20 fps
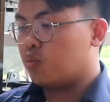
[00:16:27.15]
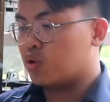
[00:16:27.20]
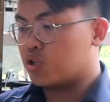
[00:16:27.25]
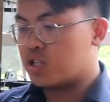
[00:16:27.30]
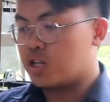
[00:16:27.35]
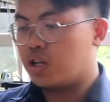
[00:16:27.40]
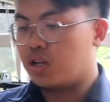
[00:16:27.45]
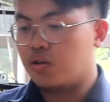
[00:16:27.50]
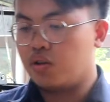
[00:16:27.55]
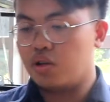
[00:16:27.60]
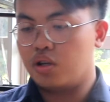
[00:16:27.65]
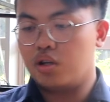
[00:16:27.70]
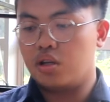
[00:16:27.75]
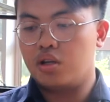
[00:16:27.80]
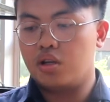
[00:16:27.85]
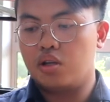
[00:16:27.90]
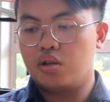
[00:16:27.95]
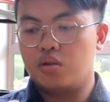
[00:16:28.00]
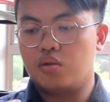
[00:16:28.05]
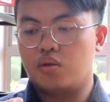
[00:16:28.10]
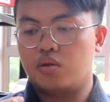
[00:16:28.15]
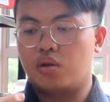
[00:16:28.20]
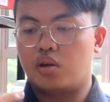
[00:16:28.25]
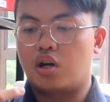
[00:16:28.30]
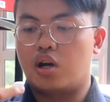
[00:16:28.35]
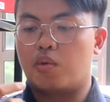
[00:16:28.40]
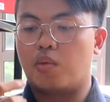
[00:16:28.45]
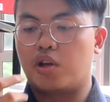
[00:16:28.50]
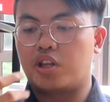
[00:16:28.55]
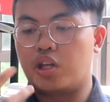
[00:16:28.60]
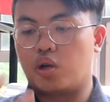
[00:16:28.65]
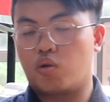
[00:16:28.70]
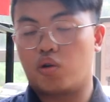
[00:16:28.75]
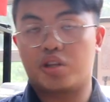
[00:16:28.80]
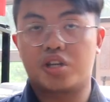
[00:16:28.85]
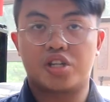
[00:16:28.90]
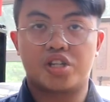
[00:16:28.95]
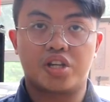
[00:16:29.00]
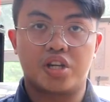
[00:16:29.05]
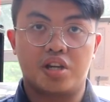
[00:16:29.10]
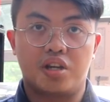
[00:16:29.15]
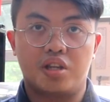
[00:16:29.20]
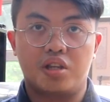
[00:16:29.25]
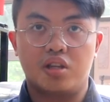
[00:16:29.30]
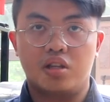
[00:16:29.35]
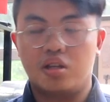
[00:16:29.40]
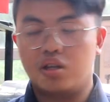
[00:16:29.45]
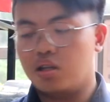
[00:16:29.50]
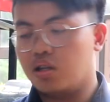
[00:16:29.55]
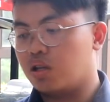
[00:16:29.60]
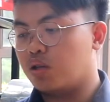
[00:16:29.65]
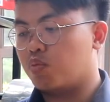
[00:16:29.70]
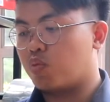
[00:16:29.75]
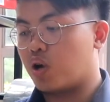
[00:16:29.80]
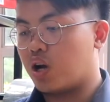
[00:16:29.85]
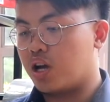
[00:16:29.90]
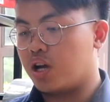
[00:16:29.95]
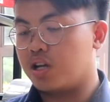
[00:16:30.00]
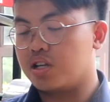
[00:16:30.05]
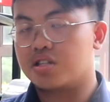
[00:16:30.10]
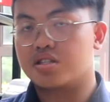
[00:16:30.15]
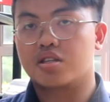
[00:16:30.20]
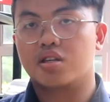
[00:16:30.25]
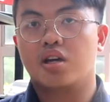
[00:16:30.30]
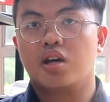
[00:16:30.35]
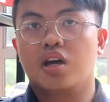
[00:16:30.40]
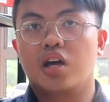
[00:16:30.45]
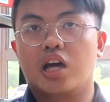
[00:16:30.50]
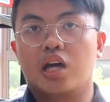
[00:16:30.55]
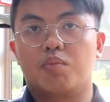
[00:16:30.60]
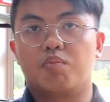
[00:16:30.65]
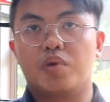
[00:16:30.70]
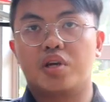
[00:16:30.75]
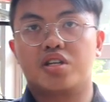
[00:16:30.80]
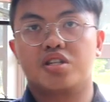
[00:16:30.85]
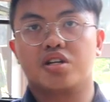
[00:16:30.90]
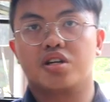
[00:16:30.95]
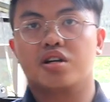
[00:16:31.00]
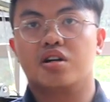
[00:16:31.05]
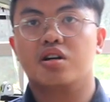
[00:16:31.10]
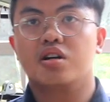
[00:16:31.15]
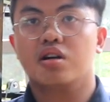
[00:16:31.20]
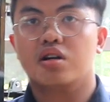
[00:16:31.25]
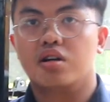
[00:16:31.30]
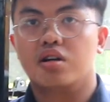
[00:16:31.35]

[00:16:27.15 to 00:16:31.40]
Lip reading: mostly about the quotation, price, and picture.